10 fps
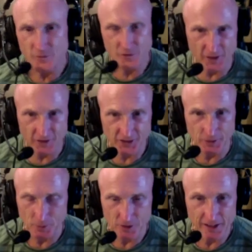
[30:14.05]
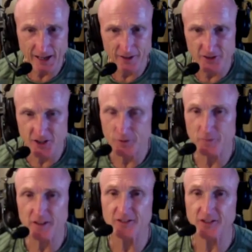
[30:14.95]
A simple analogy would
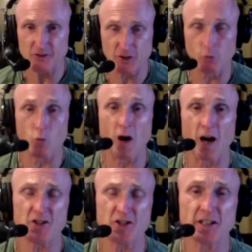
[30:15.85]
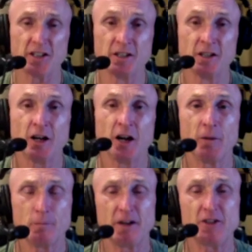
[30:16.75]
be as if you're washing a
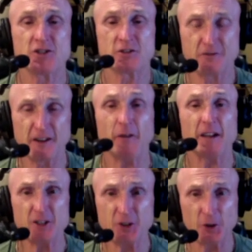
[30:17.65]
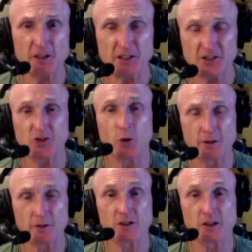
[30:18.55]
bunch of very dirty,
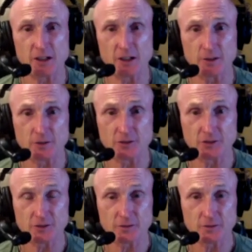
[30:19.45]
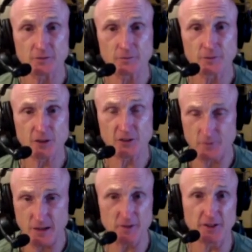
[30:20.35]
soiled clothes, because
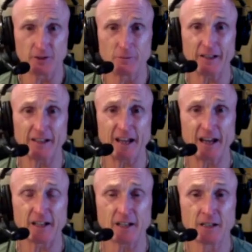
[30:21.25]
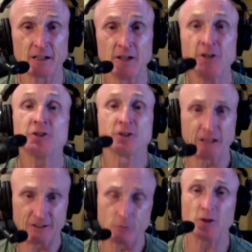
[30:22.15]
maybe you're a mechanic, you're going to
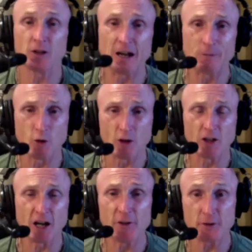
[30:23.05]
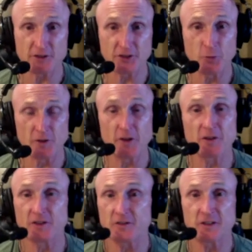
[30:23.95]
have to put a lot more laundry soap in
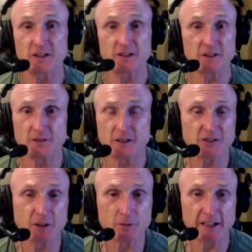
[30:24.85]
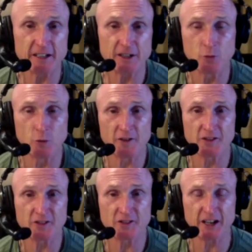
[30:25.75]
there than, than some lady who works as
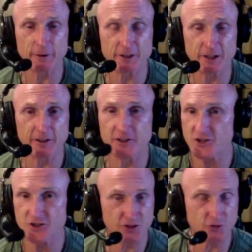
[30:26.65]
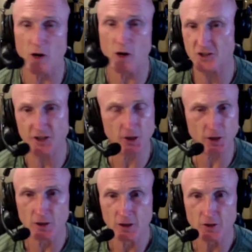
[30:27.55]
a secretary and she's just washing
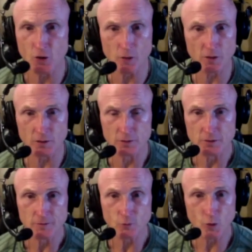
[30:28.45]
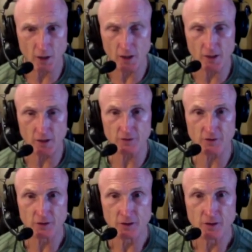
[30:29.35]
her normal work
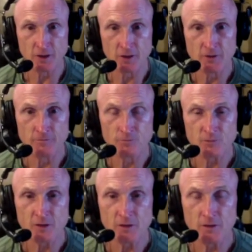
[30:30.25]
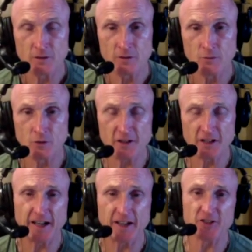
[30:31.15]
clothes. Well, the
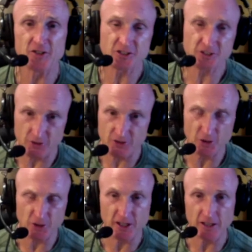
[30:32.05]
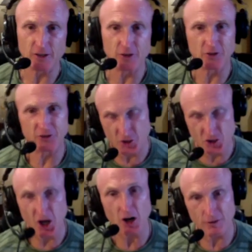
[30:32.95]
analogy is those dirty clothes are
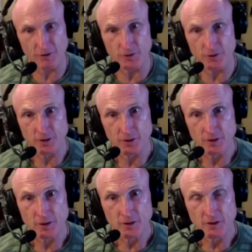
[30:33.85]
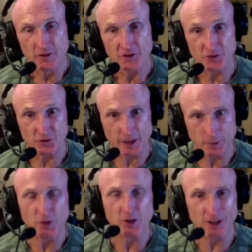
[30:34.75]
junk food. So you got to
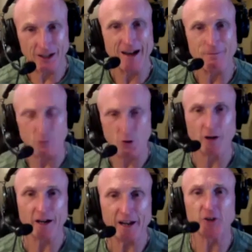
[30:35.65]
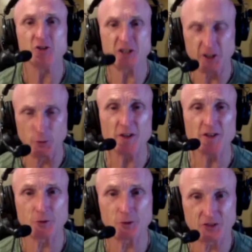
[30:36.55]
put a lot more energy and
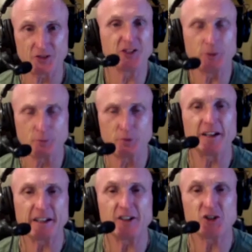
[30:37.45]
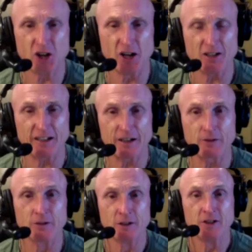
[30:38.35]
resources into breaking junk
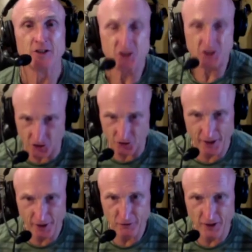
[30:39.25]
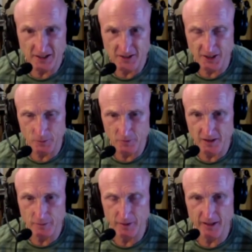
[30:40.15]
down just to try to find
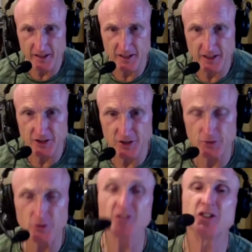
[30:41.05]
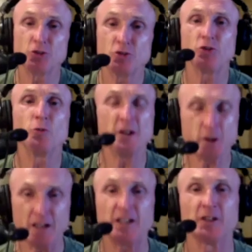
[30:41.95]
something the body can use than you do when you
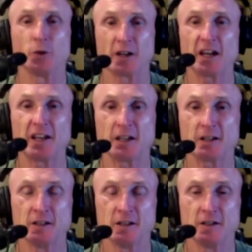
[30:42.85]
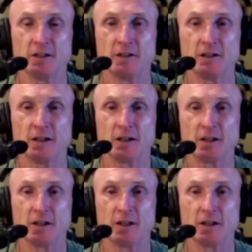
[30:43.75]
eat an organic uh,